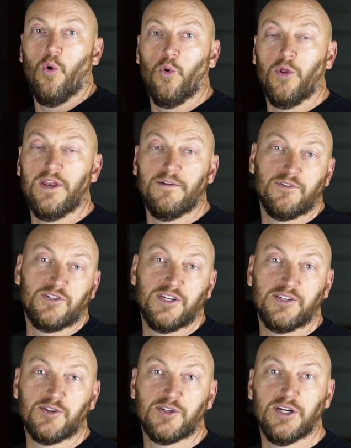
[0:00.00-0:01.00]
or the different
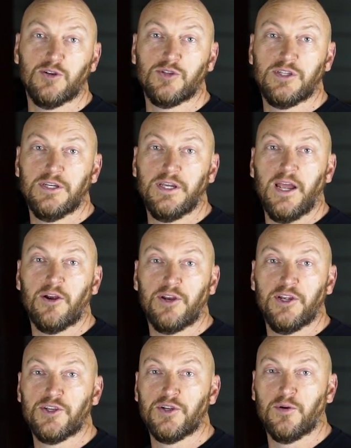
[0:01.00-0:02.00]
sensor tells the air
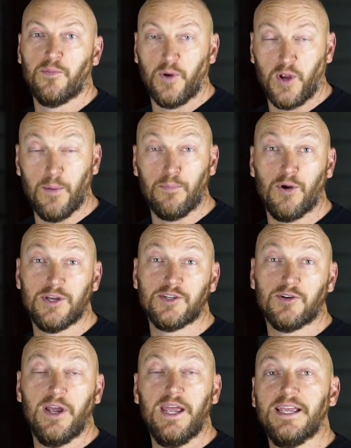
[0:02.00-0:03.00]
conditioner
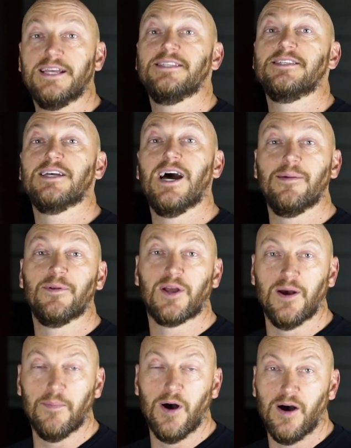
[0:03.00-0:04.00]
compressor, hey, it's time to
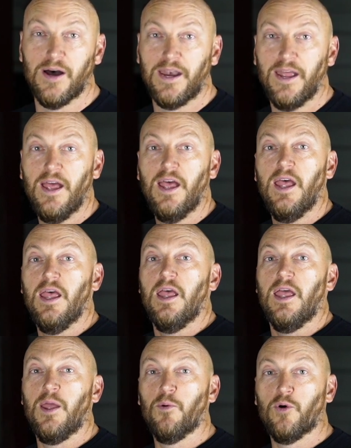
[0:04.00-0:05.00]
come on,
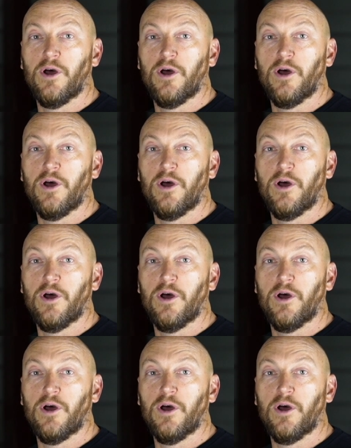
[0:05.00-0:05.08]
it will